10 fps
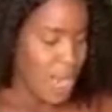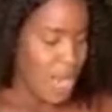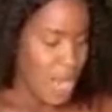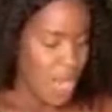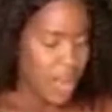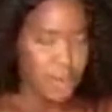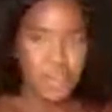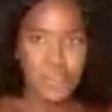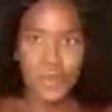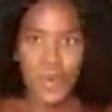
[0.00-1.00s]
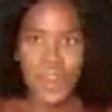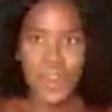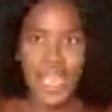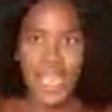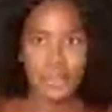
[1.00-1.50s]
If you want
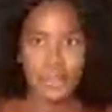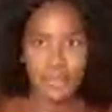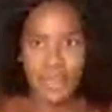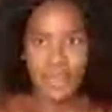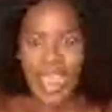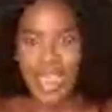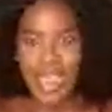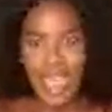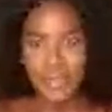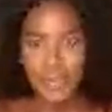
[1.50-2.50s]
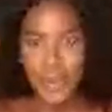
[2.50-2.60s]
like nightlife,